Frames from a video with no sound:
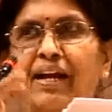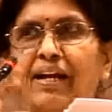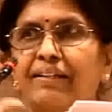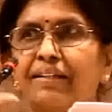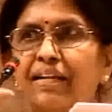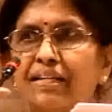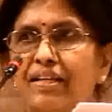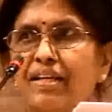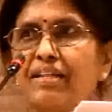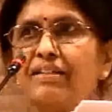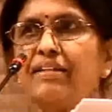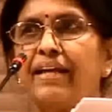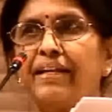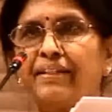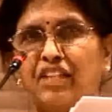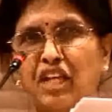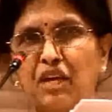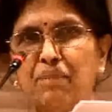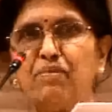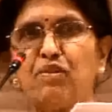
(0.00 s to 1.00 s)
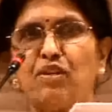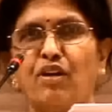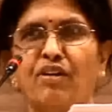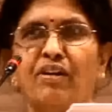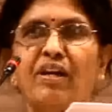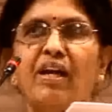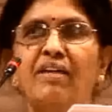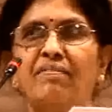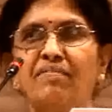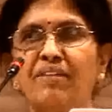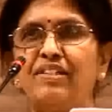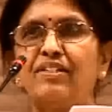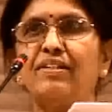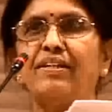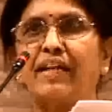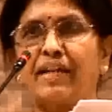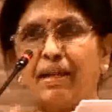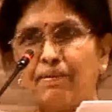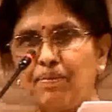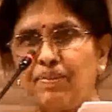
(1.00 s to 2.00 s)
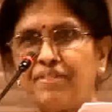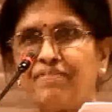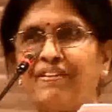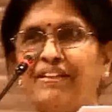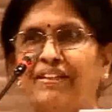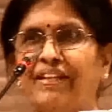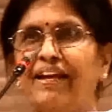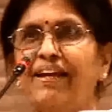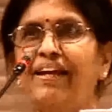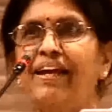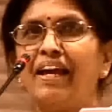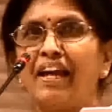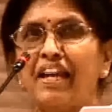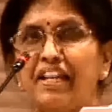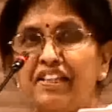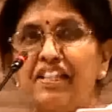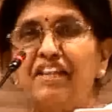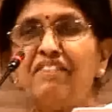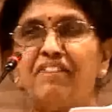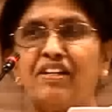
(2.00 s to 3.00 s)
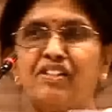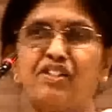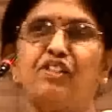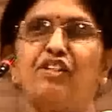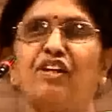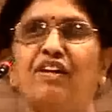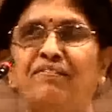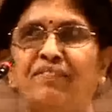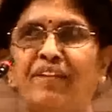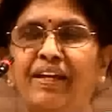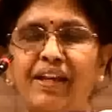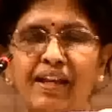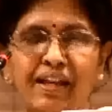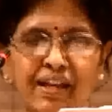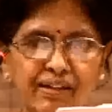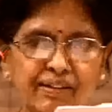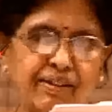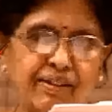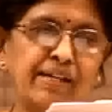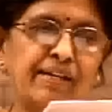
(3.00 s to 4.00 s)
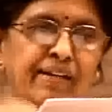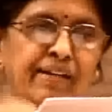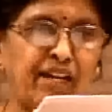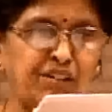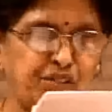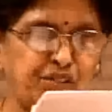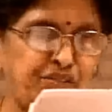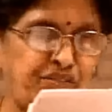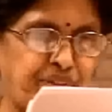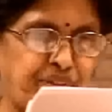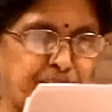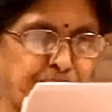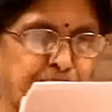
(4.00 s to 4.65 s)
This is the theme song which comes with the Hindi version of the cartoon